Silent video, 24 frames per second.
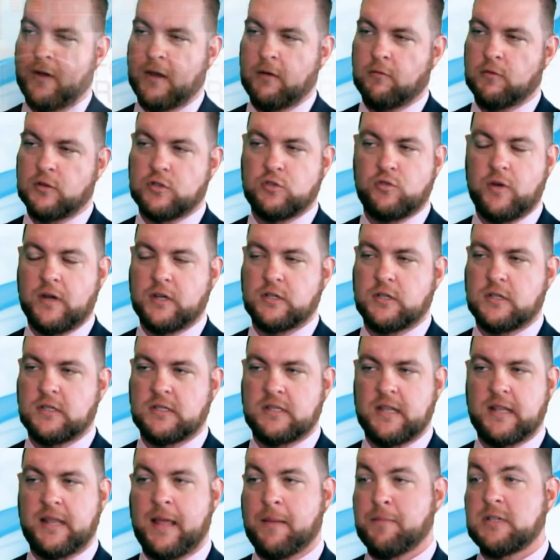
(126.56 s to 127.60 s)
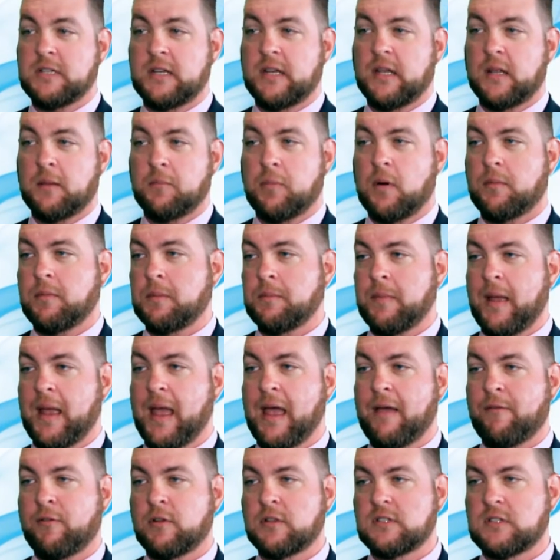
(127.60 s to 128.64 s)
of any restrictions that that particular property may
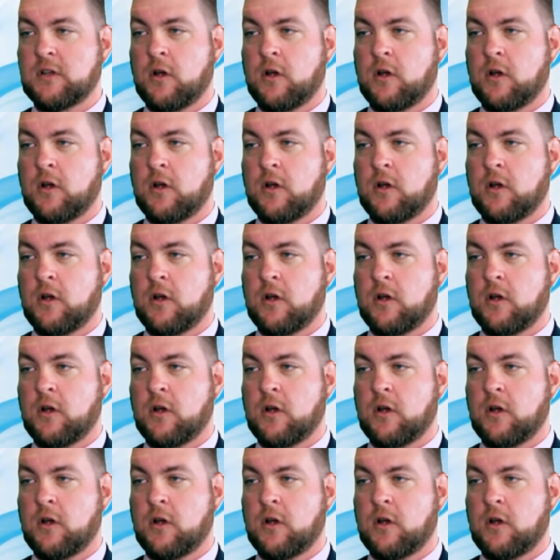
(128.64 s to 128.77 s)
have on